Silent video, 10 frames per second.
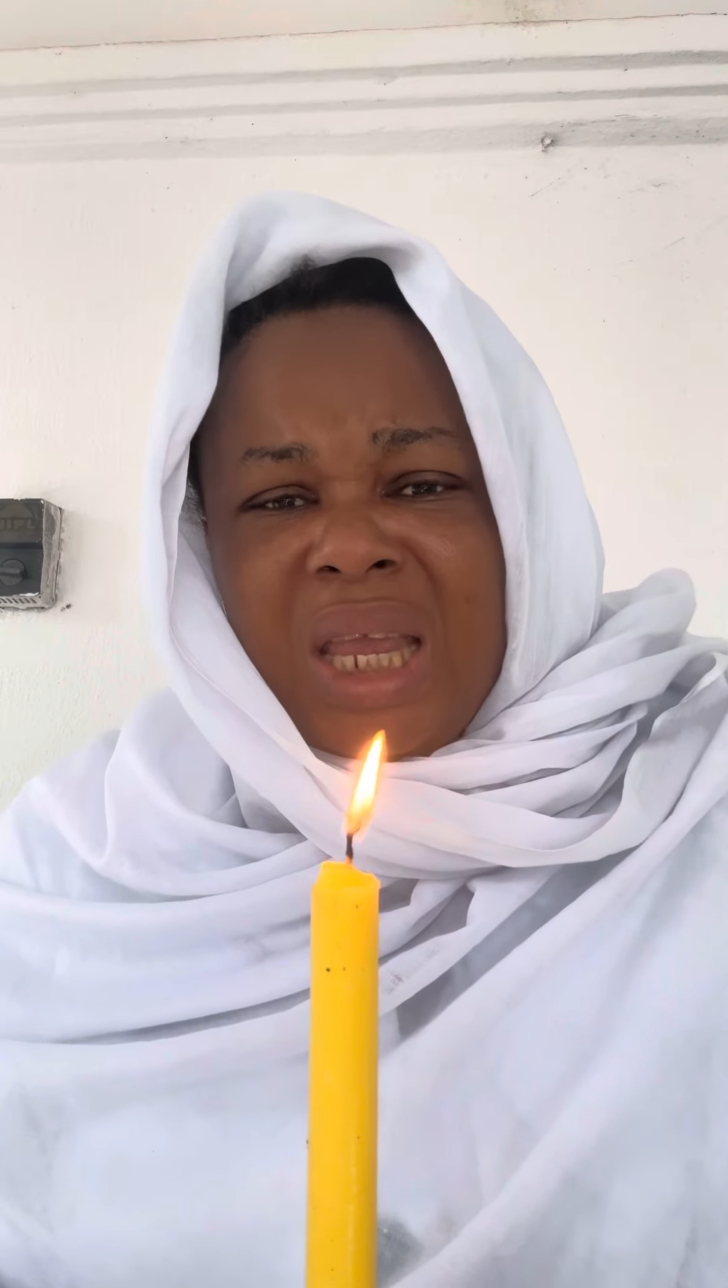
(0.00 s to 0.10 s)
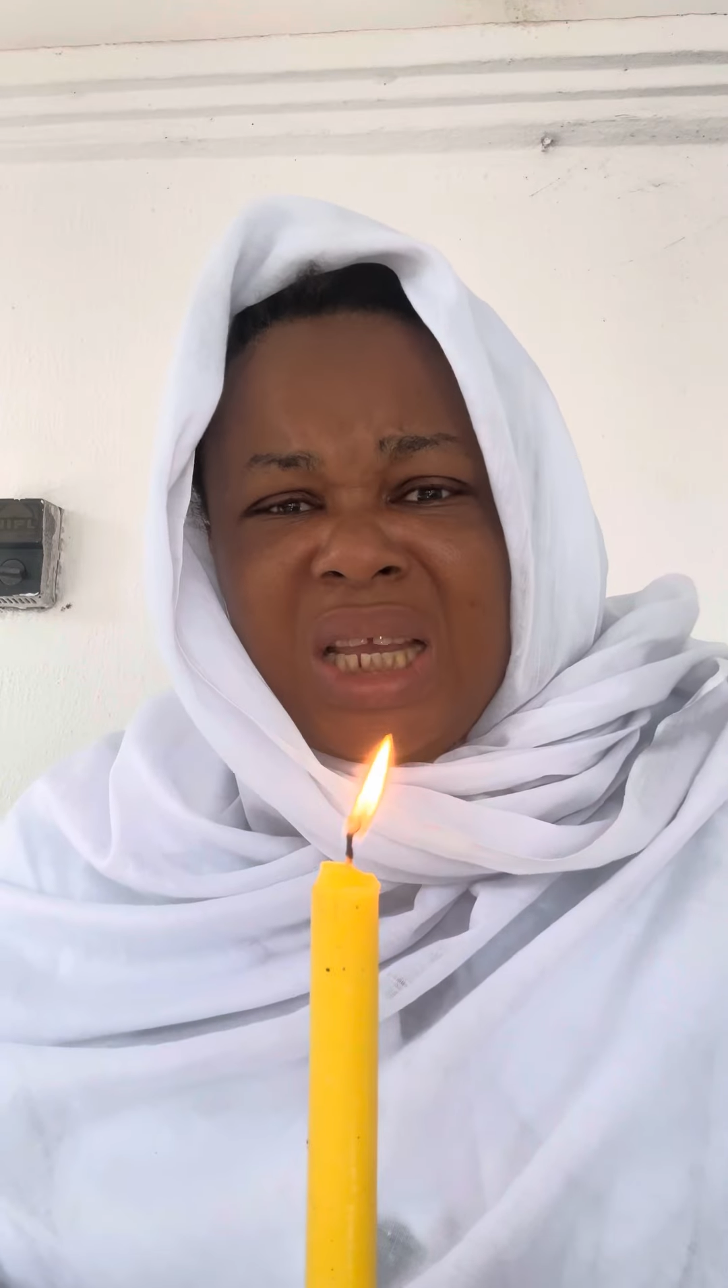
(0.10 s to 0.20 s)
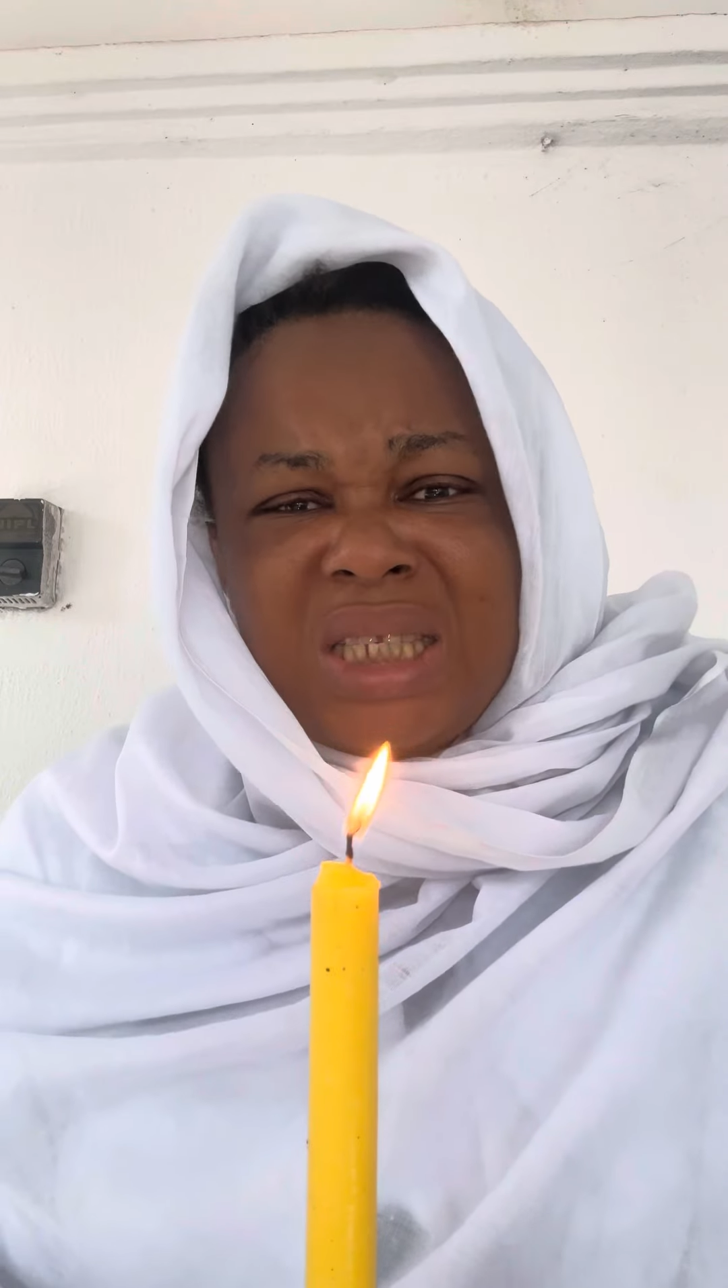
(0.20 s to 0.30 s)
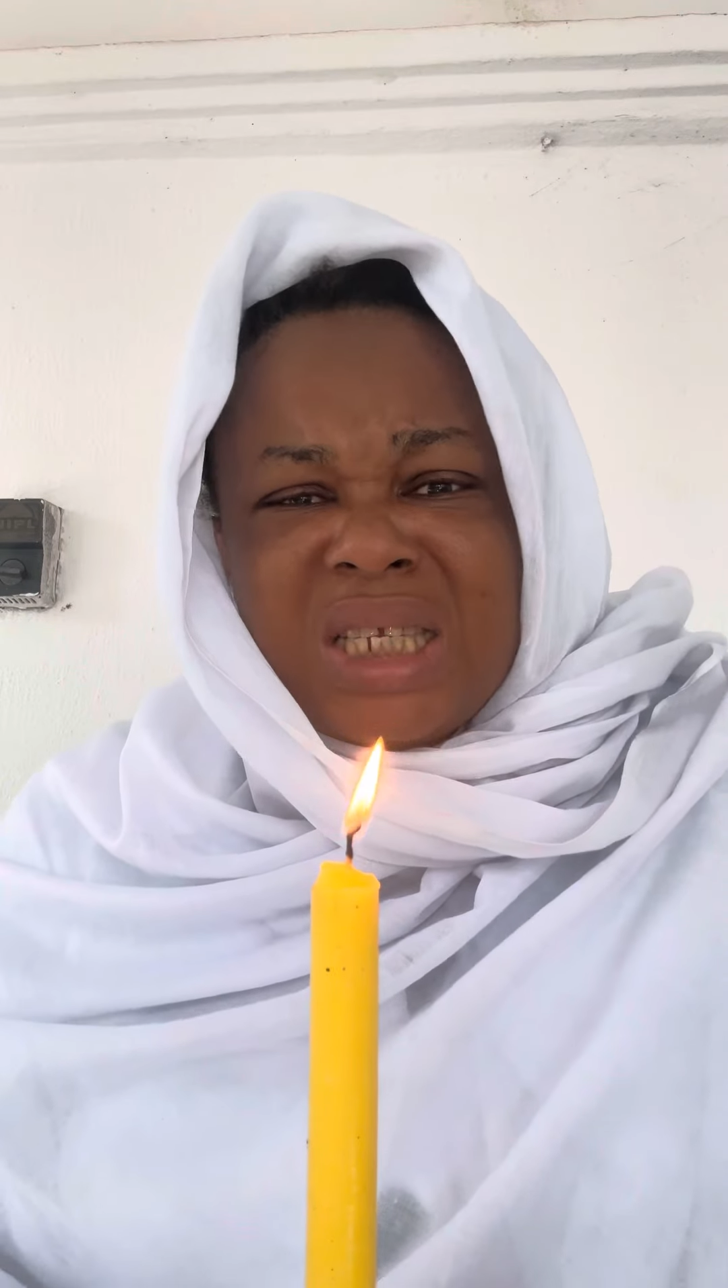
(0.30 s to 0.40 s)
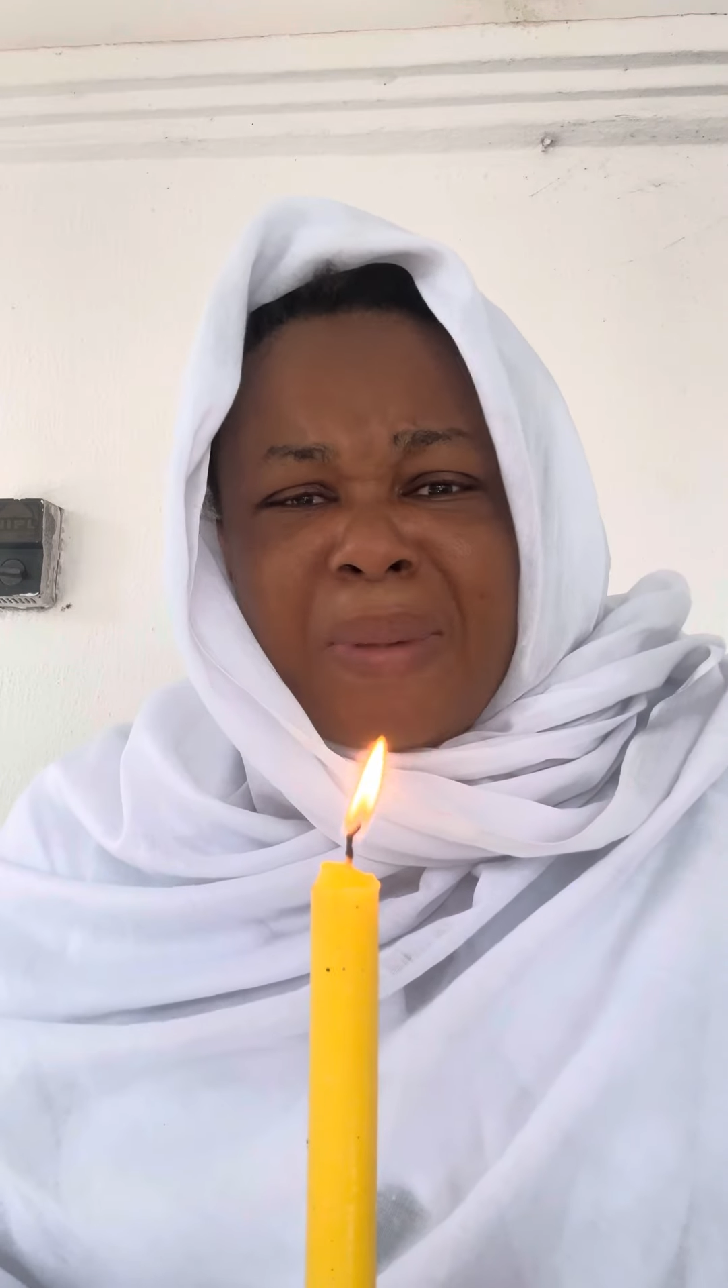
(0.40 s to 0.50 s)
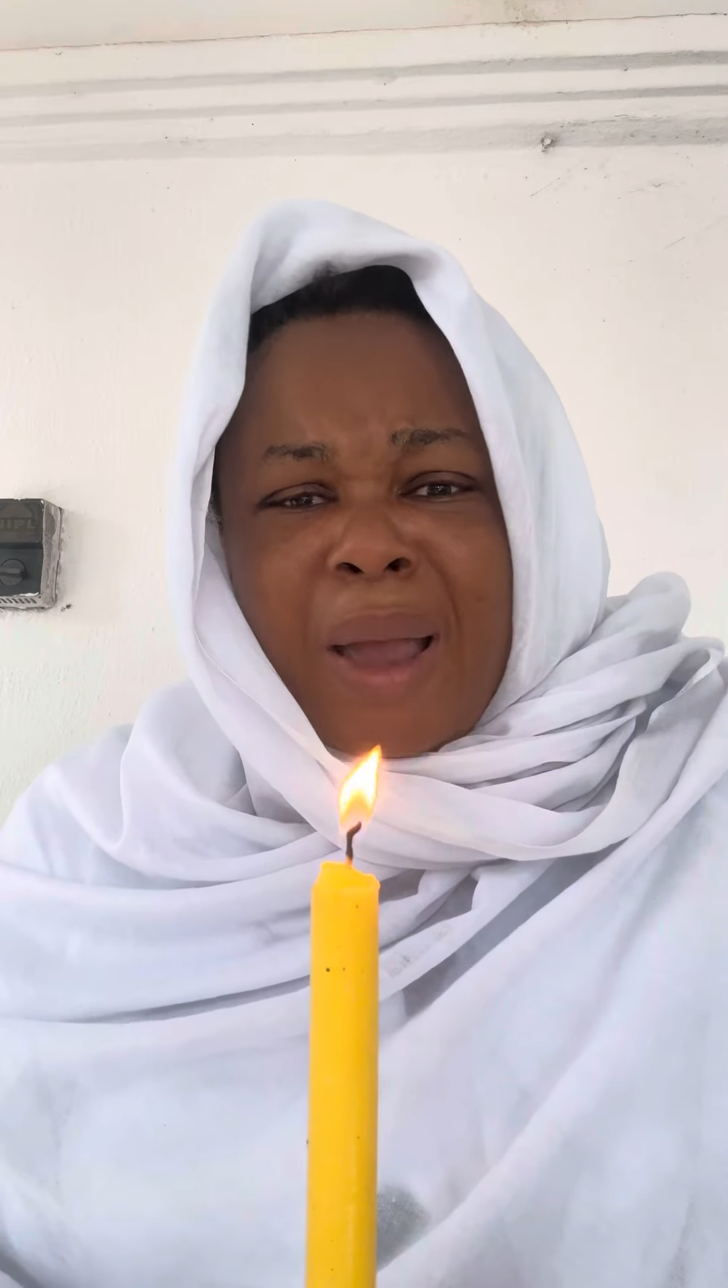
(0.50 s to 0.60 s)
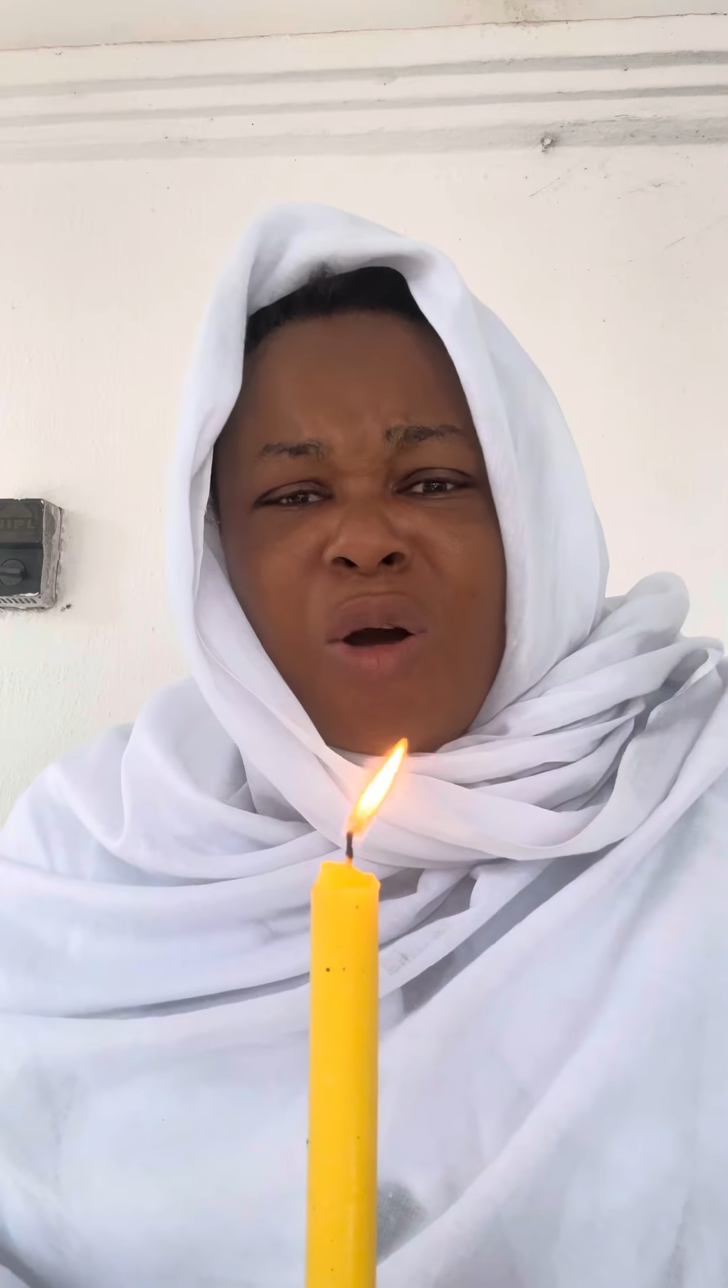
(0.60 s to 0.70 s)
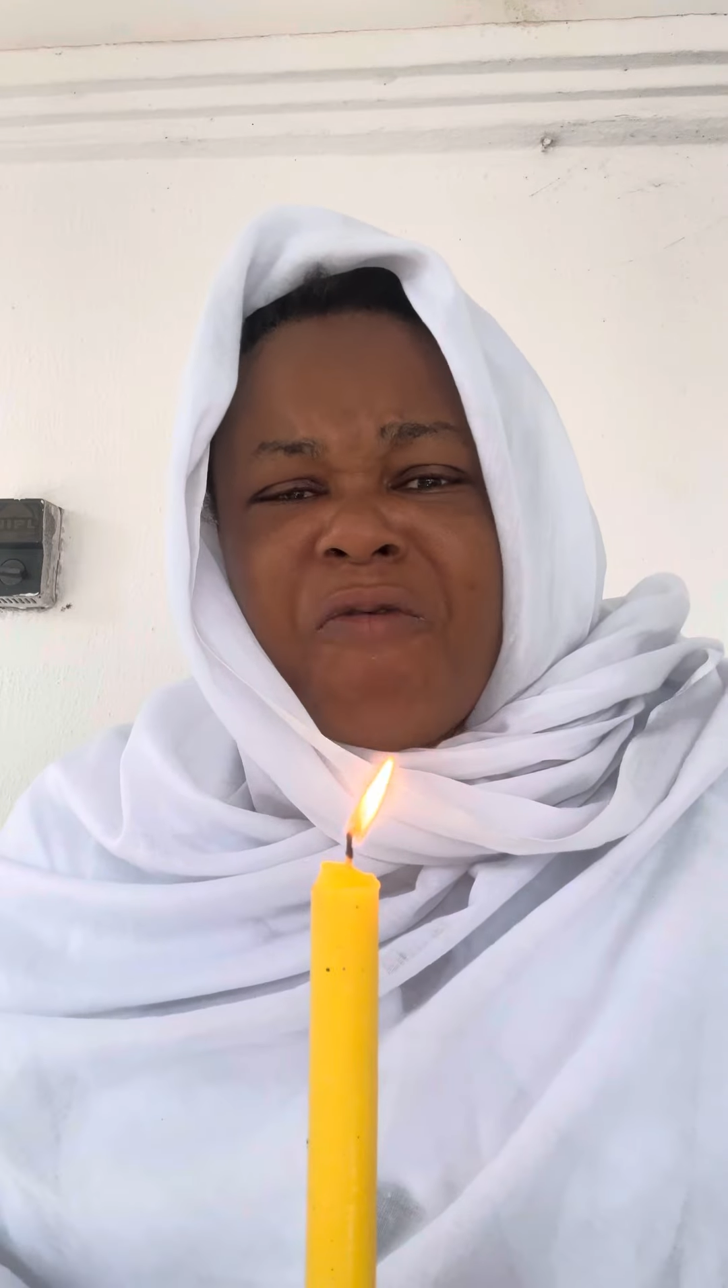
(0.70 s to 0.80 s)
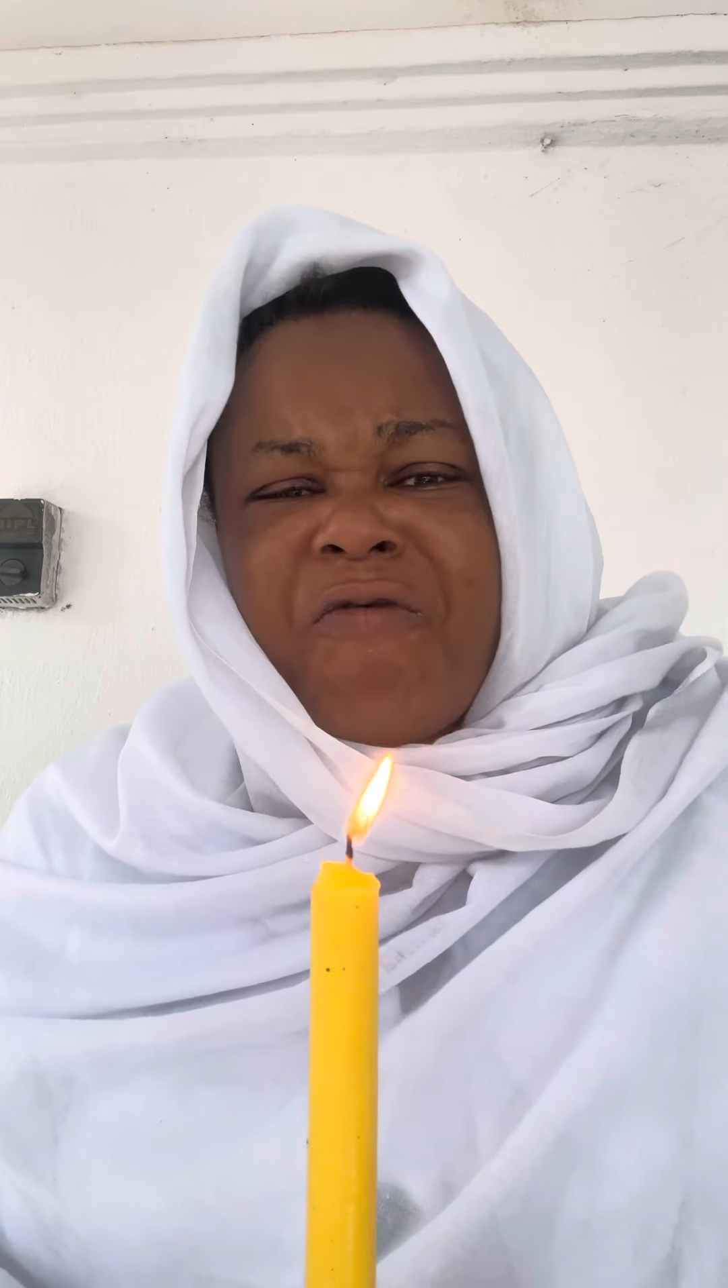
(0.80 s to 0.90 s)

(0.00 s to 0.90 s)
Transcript: It is my own